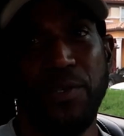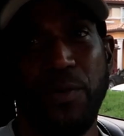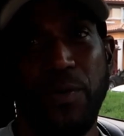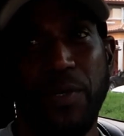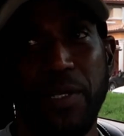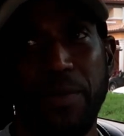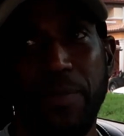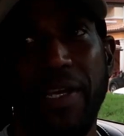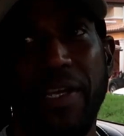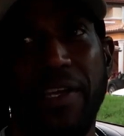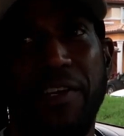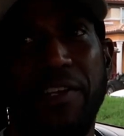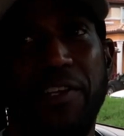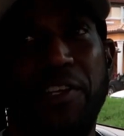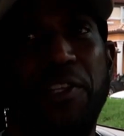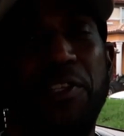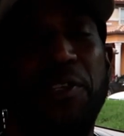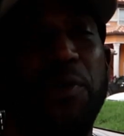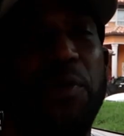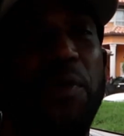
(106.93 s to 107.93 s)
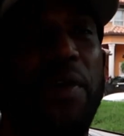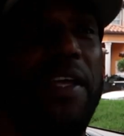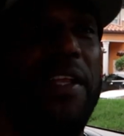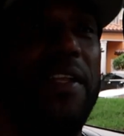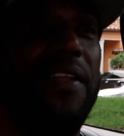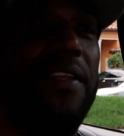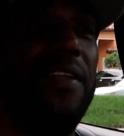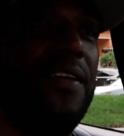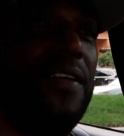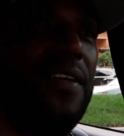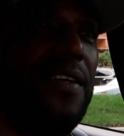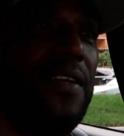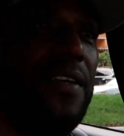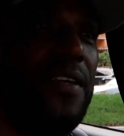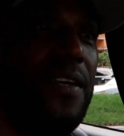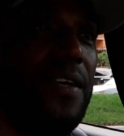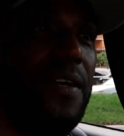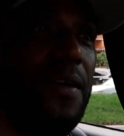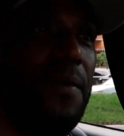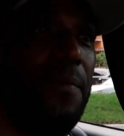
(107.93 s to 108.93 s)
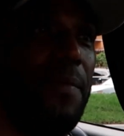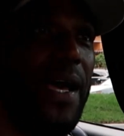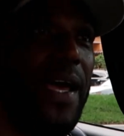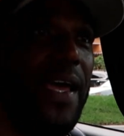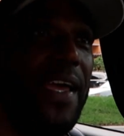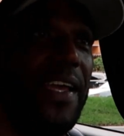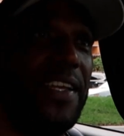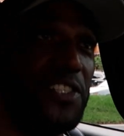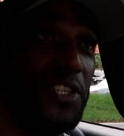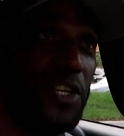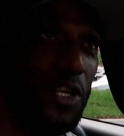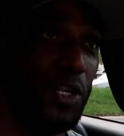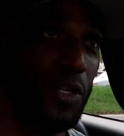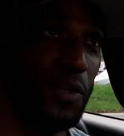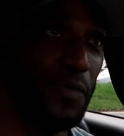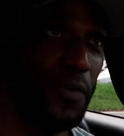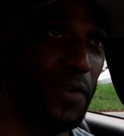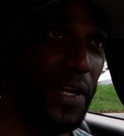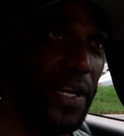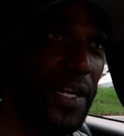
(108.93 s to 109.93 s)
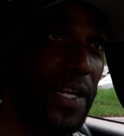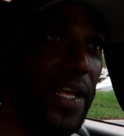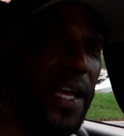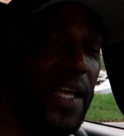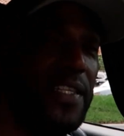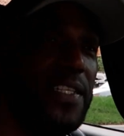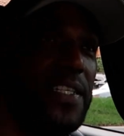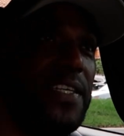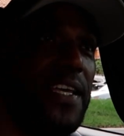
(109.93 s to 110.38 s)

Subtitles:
What am I gonna do? And my ex-girlfriend at the